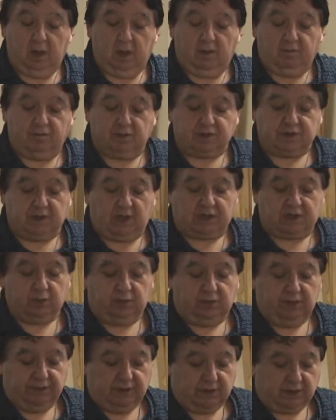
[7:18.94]
For
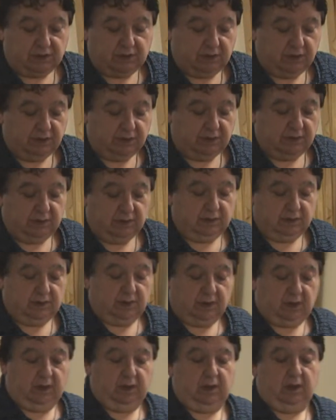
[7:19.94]
sexual addiction,
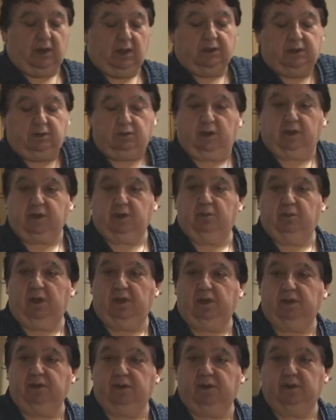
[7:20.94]
I highly
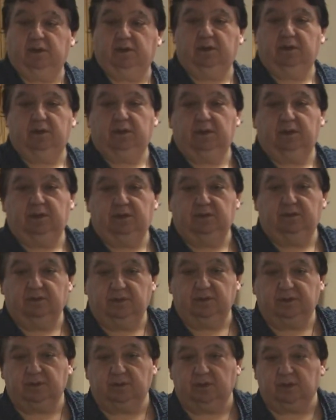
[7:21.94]
recommend
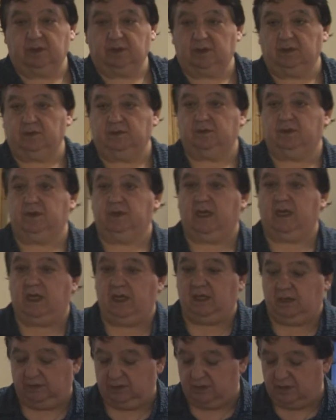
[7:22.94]
individual counseling
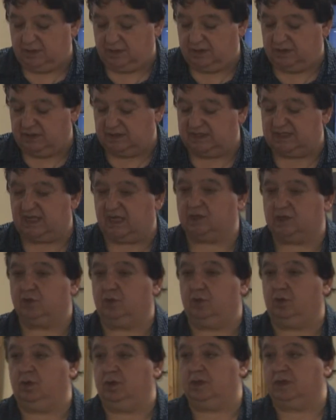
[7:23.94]
and
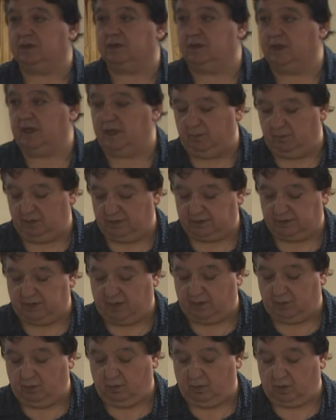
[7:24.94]

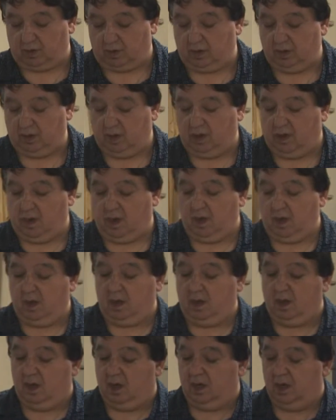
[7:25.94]
Sexaholics.Anonymous.org.
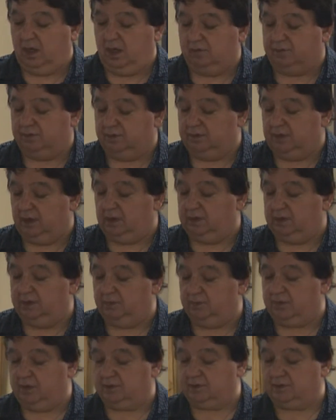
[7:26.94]
Infidelity,
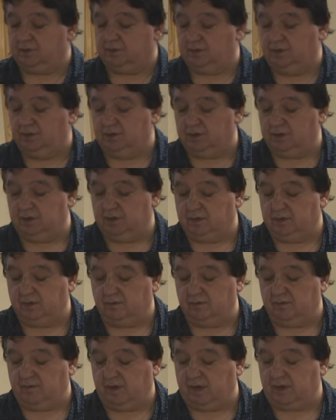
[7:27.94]
prostitution,
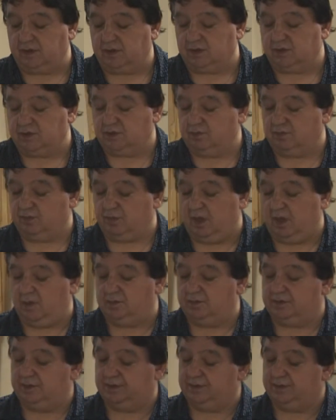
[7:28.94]
fetishism
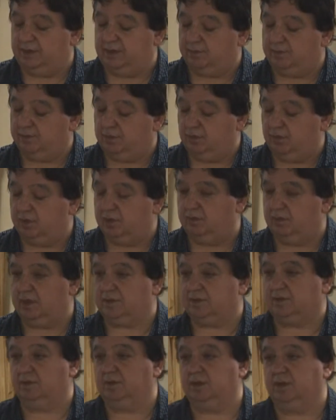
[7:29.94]
problems, internet porn,
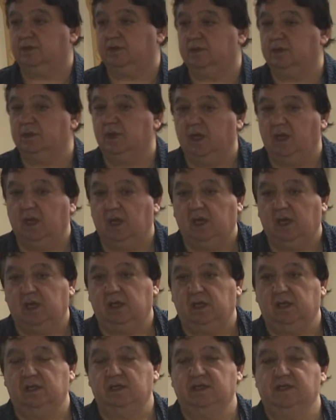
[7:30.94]
masturbation.
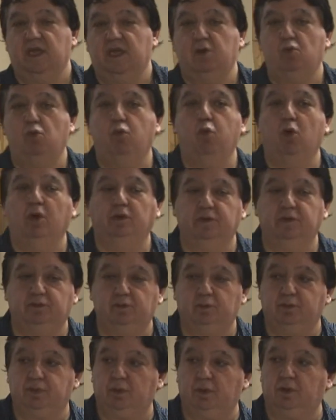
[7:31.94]
It is a
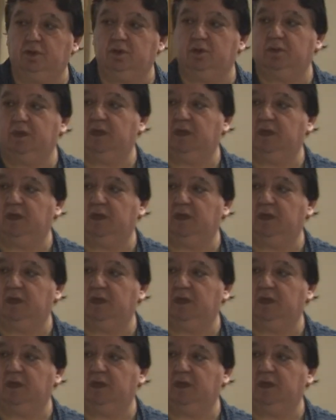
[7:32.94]
wonderful program.